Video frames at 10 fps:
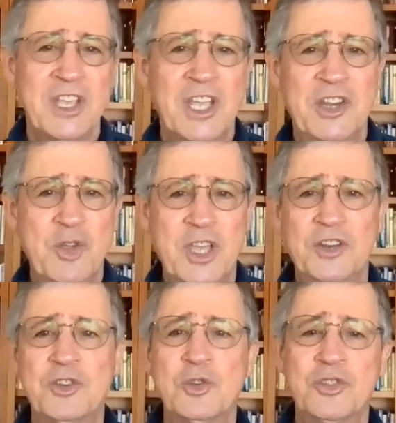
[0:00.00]
And you
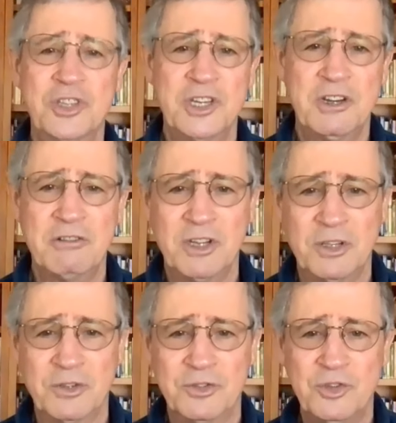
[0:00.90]
had two
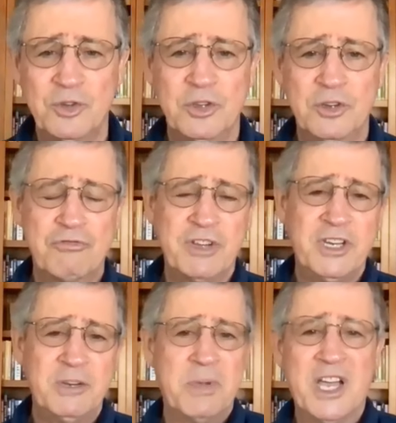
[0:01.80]
scenarios. You could create
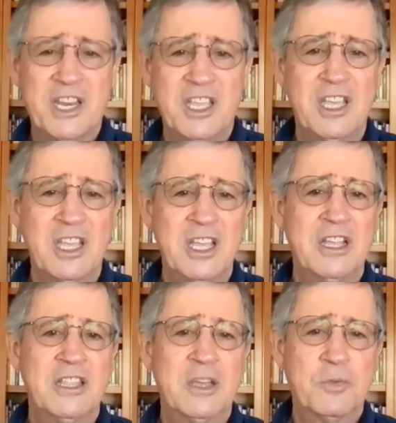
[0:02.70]
a body
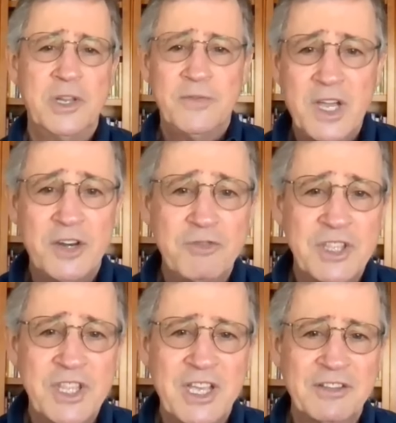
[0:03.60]
that would live one hundred
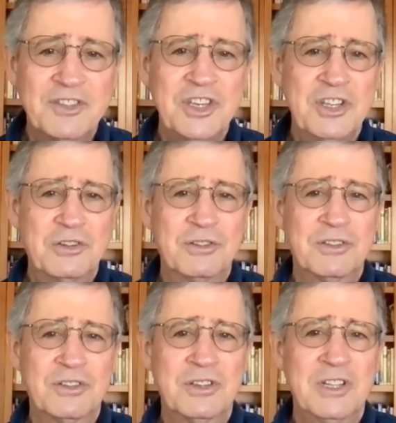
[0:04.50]
thousand
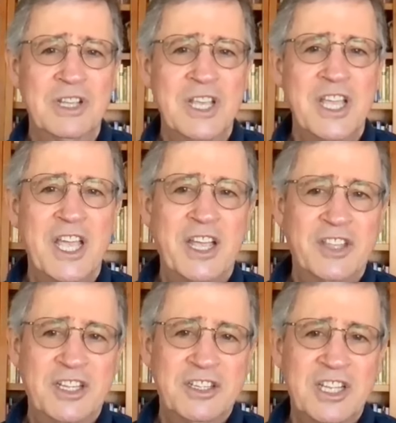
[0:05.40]
years and
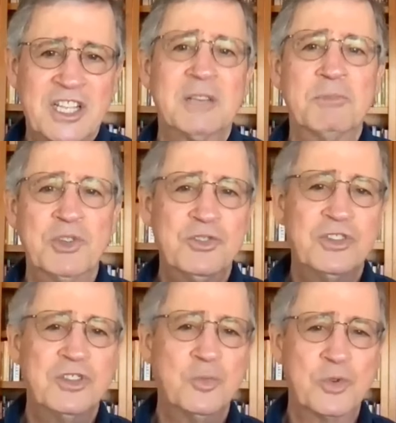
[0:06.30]
then set them loose
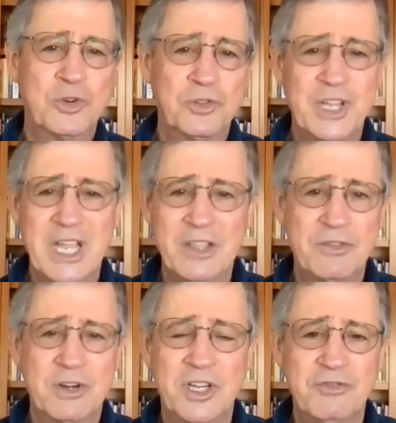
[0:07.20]
in the world to gather
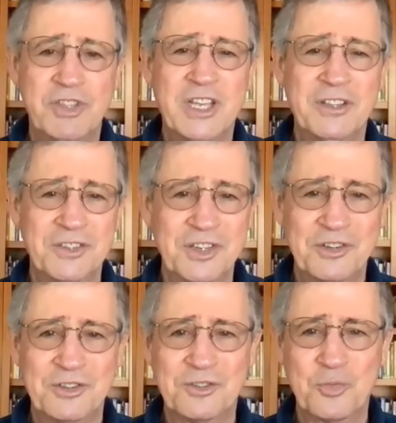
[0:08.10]
one hundred thousand
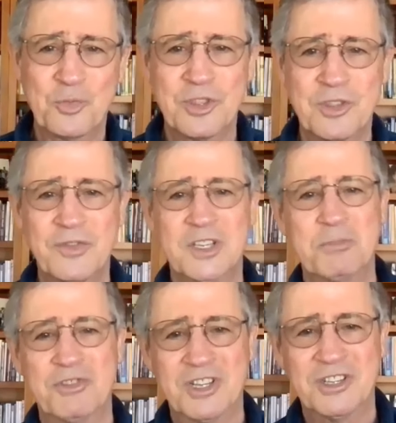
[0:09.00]
years worth of
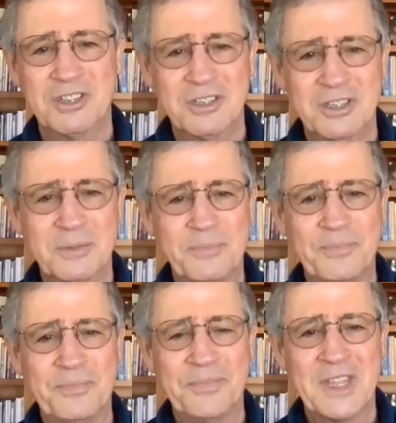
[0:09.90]
experiences.
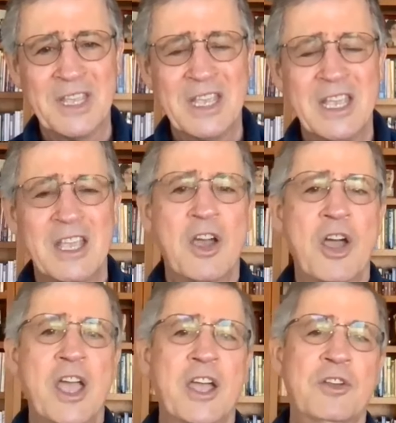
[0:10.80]

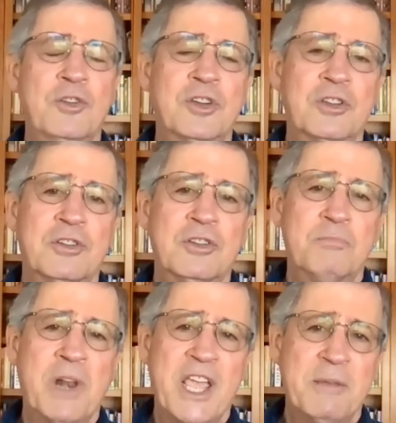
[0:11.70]
And you could,
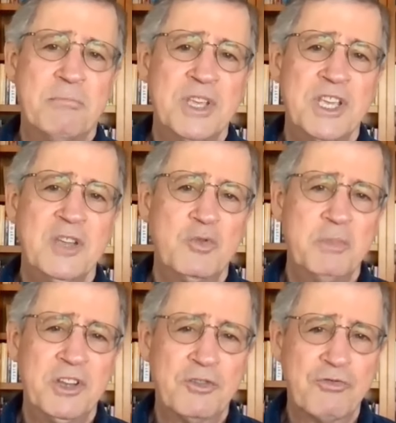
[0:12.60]
plan B would
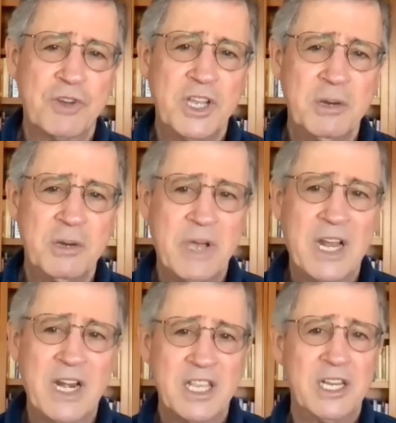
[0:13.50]
be to create a body
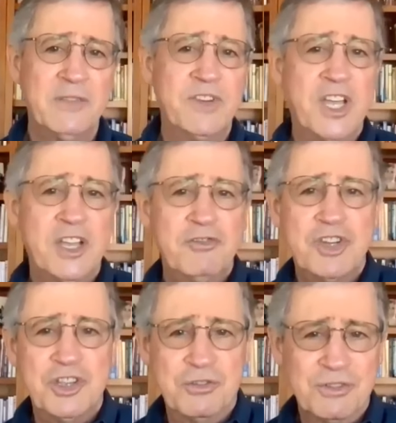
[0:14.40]
that lived one hundred
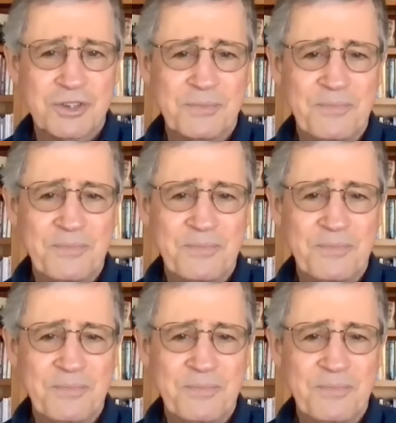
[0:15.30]
years,